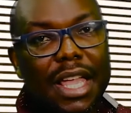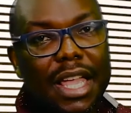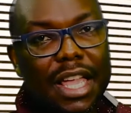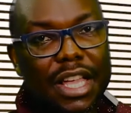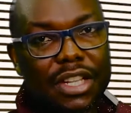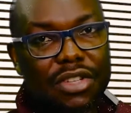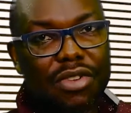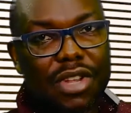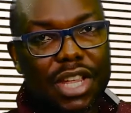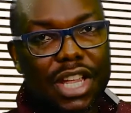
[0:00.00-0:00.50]

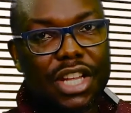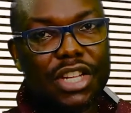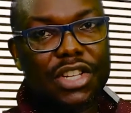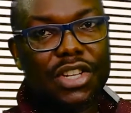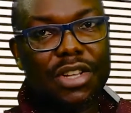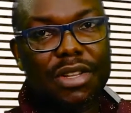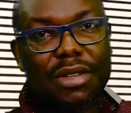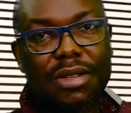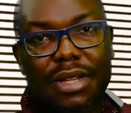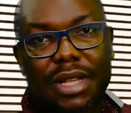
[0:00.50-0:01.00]

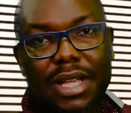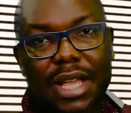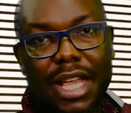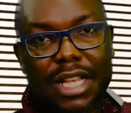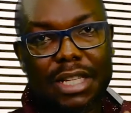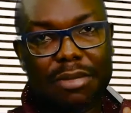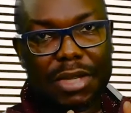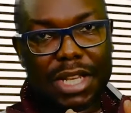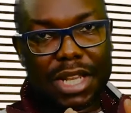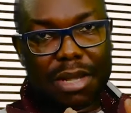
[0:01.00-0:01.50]
Education
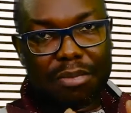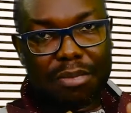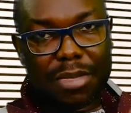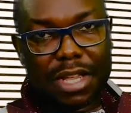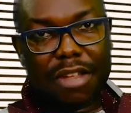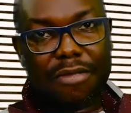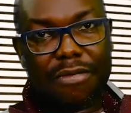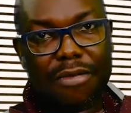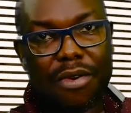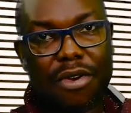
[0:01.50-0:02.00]
has been a
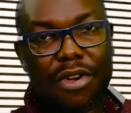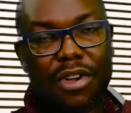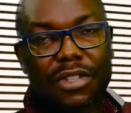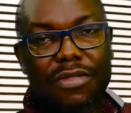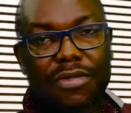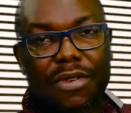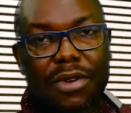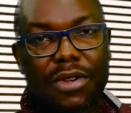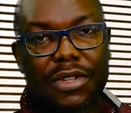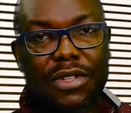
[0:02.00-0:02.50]
big focus
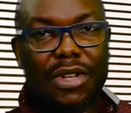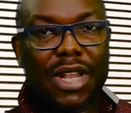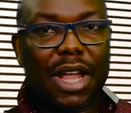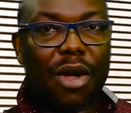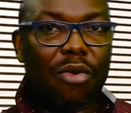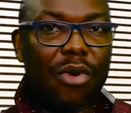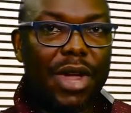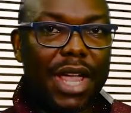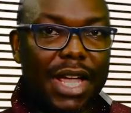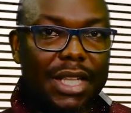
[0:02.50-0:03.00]
for us on
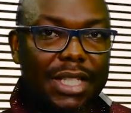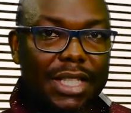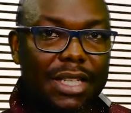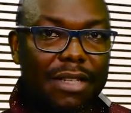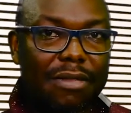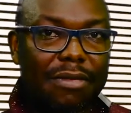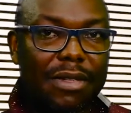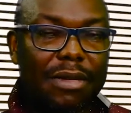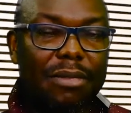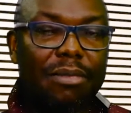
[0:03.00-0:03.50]
Akweya
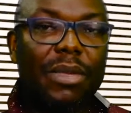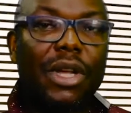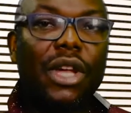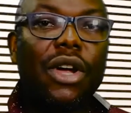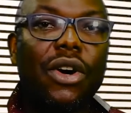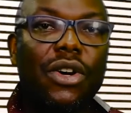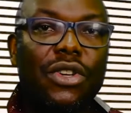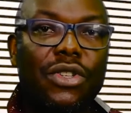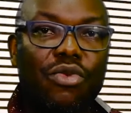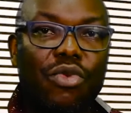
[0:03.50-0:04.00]
TV
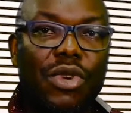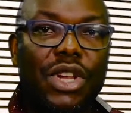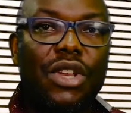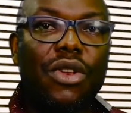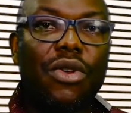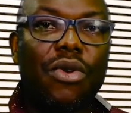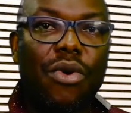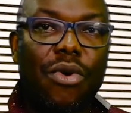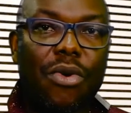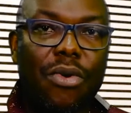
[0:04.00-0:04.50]
because we
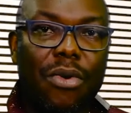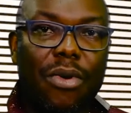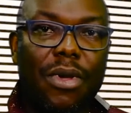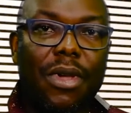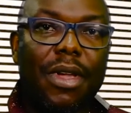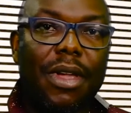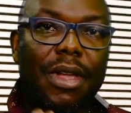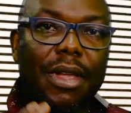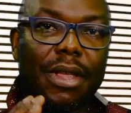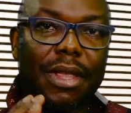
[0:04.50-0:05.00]
know
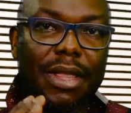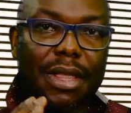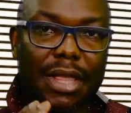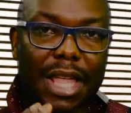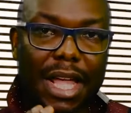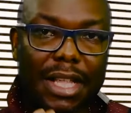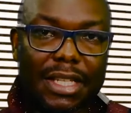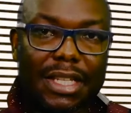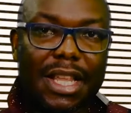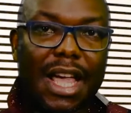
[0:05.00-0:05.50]

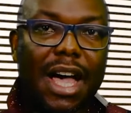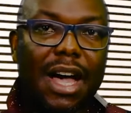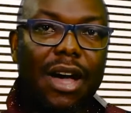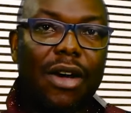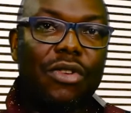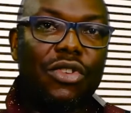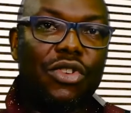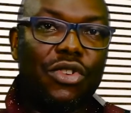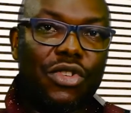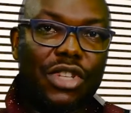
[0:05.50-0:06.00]
that's
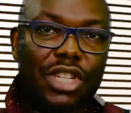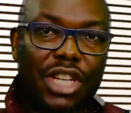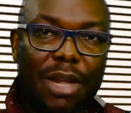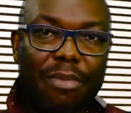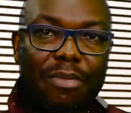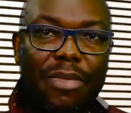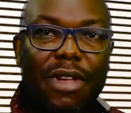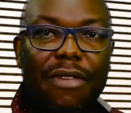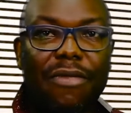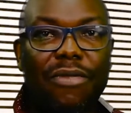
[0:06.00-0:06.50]
how you
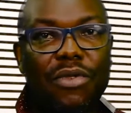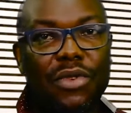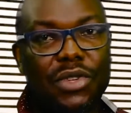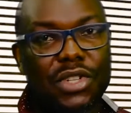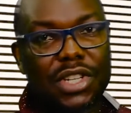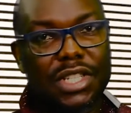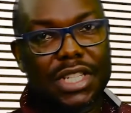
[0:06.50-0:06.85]
shape a future